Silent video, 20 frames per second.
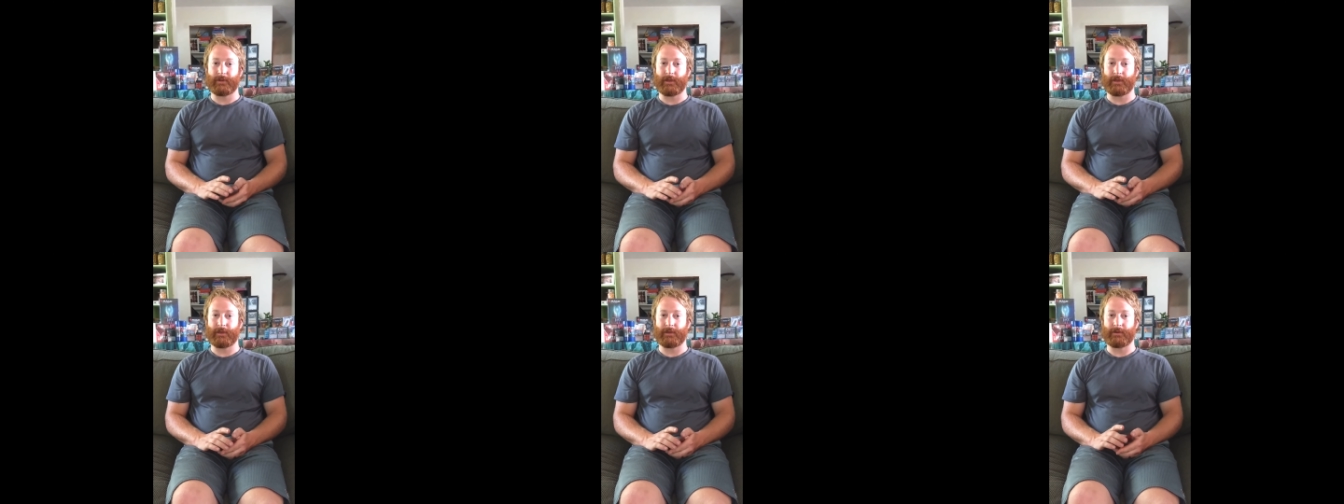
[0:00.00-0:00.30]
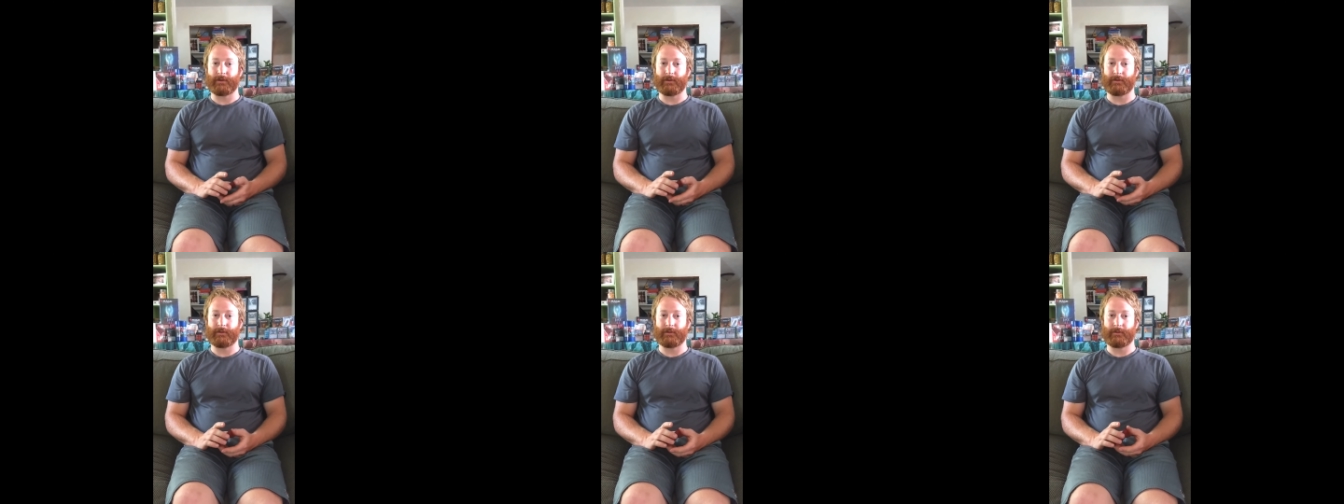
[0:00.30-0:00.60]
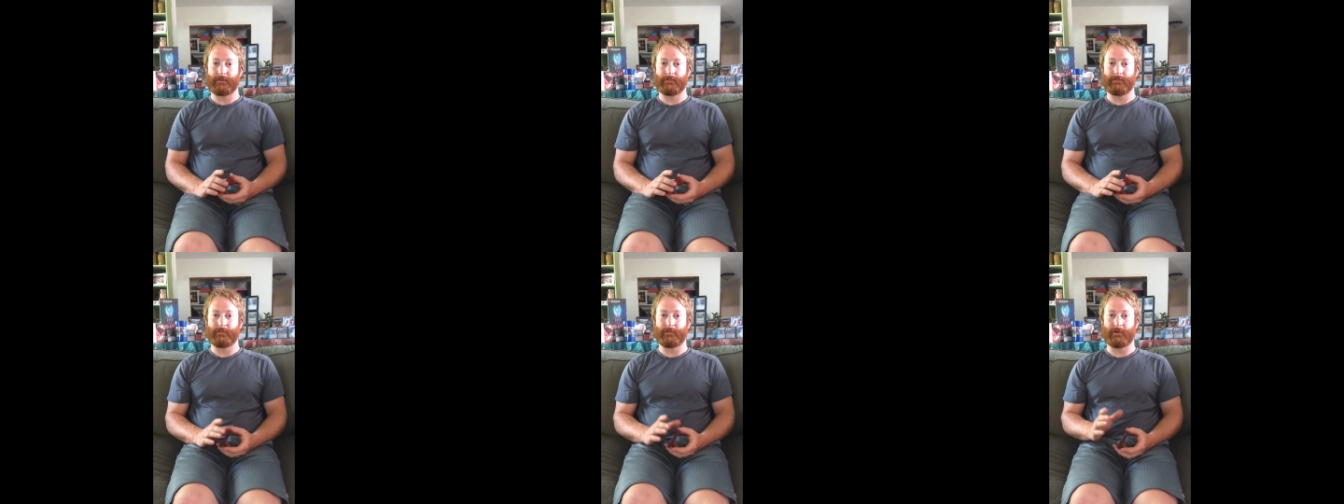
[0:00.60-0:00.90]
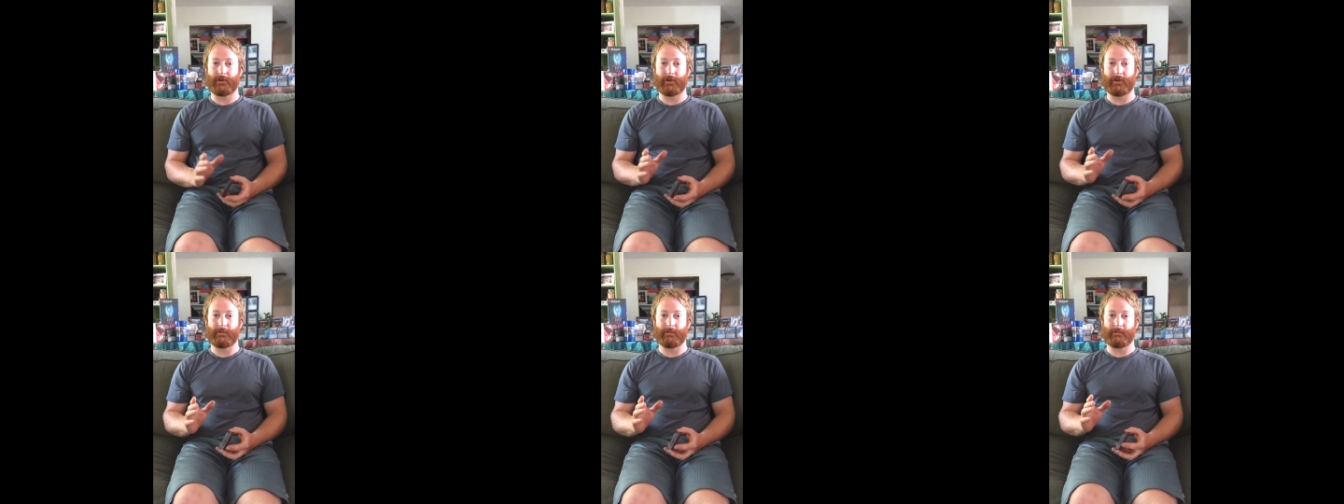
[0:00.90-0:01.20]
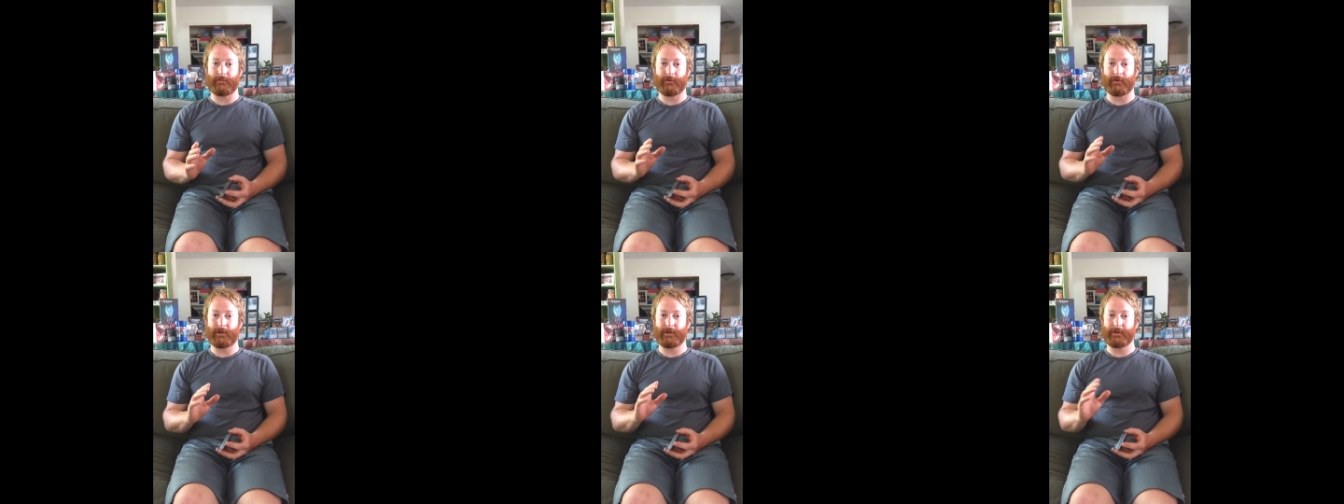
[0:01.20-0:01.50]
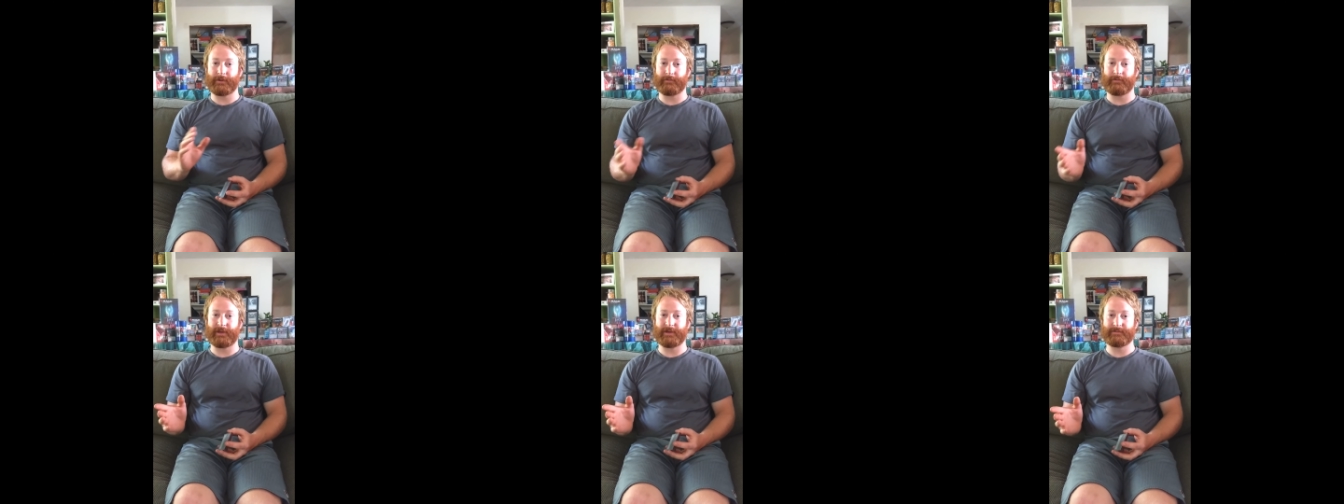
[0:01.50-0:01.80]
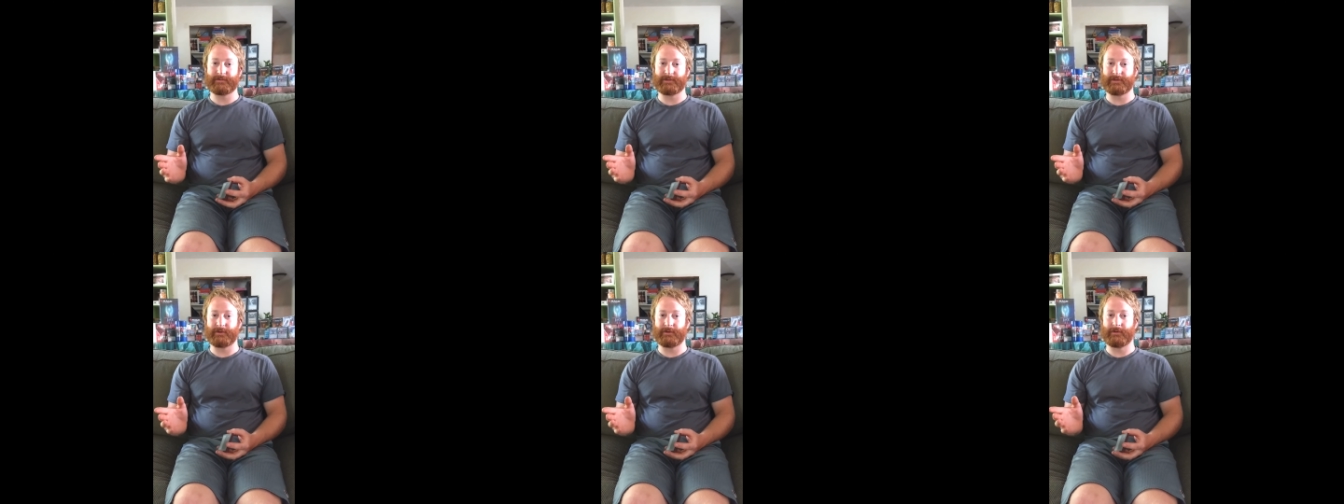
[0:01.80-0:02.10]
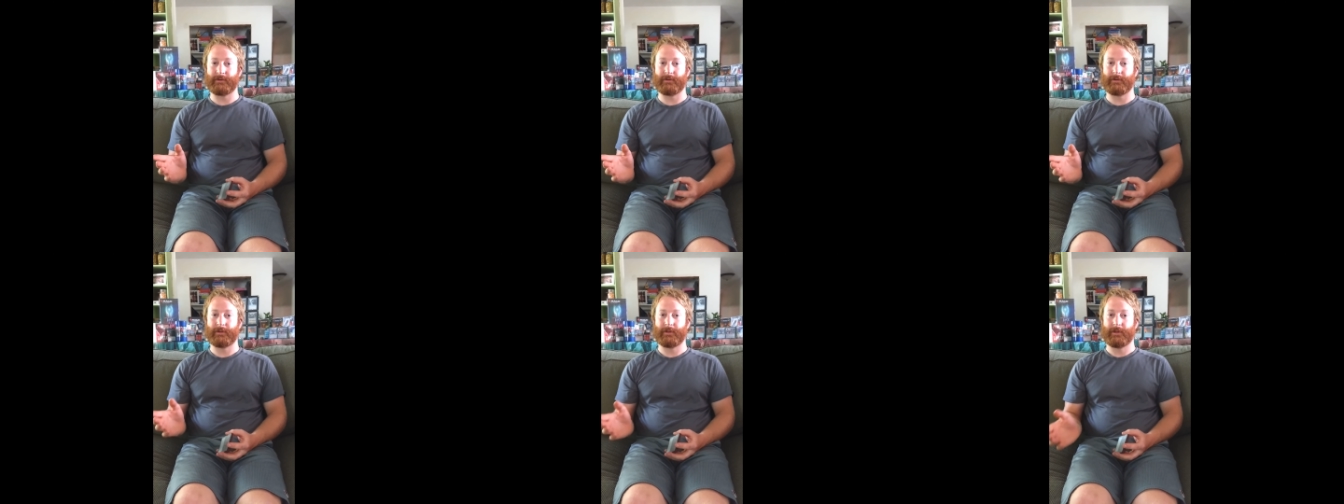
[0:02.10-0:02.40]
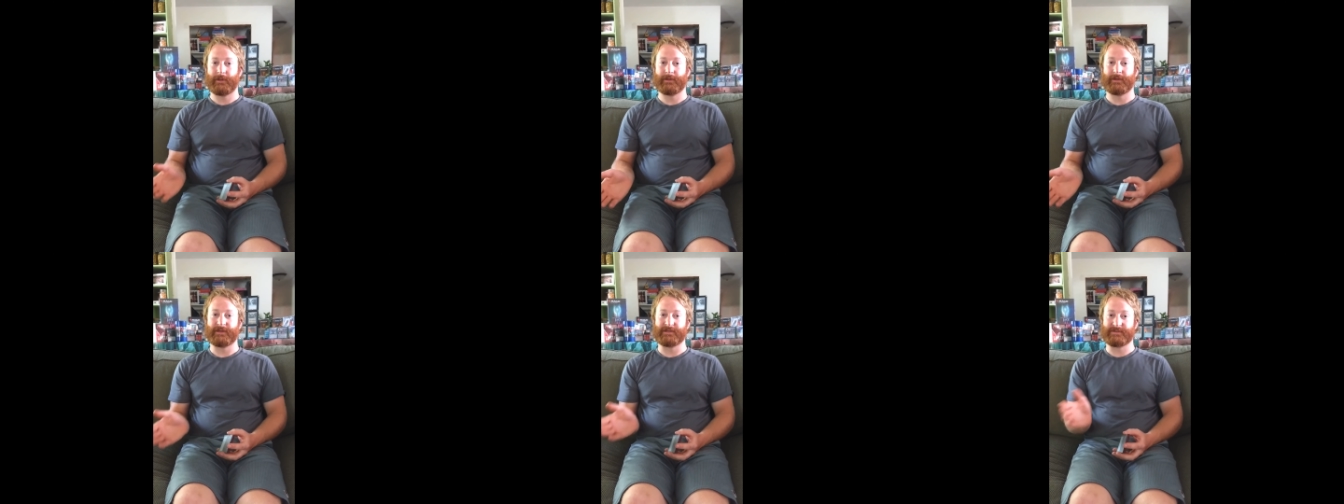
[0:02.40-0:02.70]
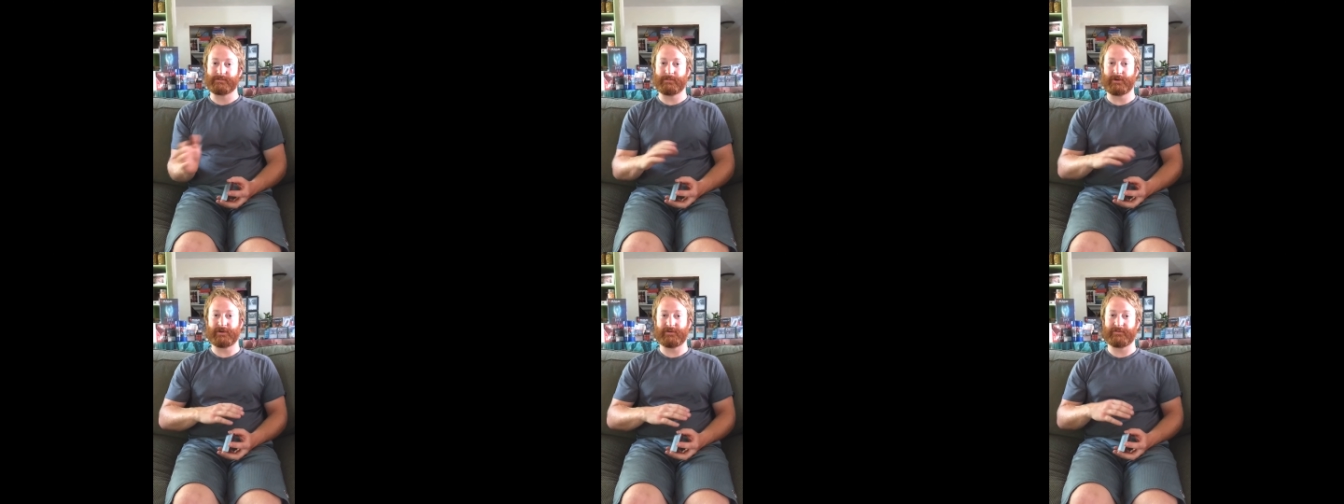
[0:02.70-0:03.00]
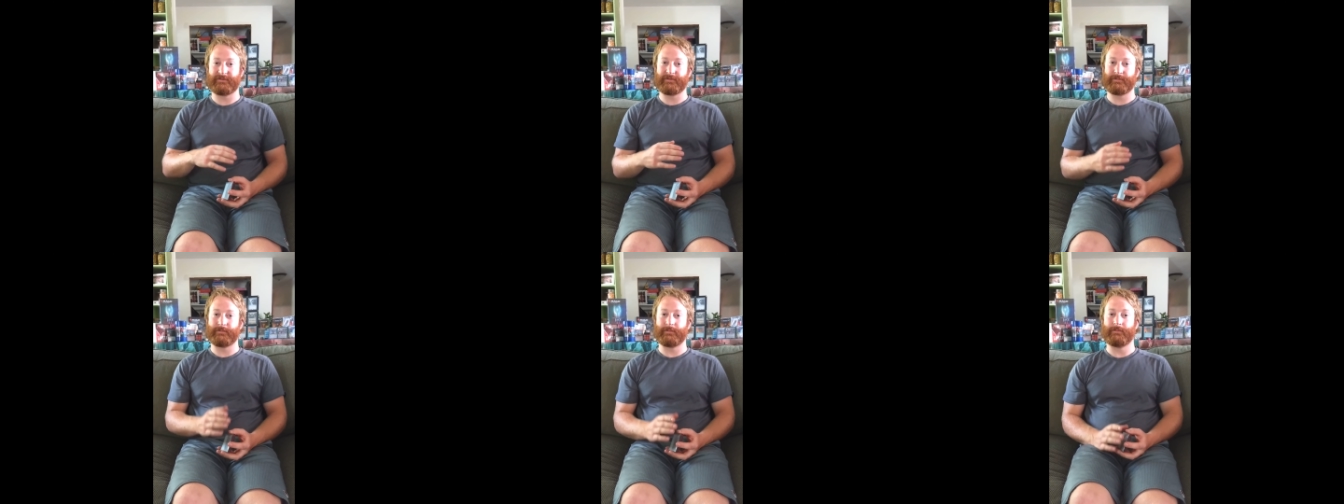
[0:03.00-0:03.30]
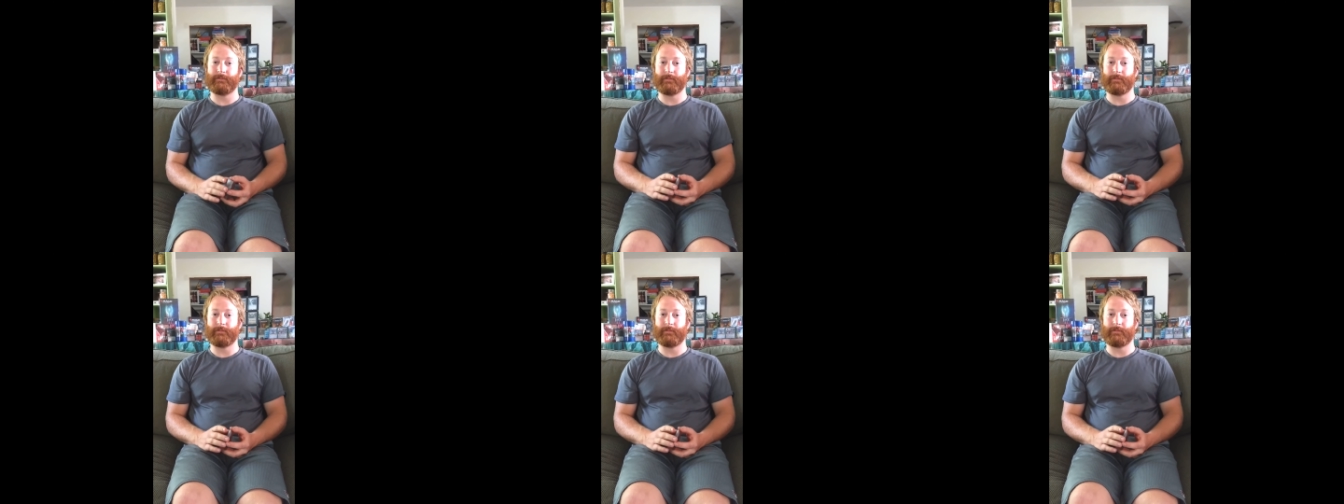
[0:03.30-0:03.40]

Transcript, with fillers: and marauding raptor gets buffed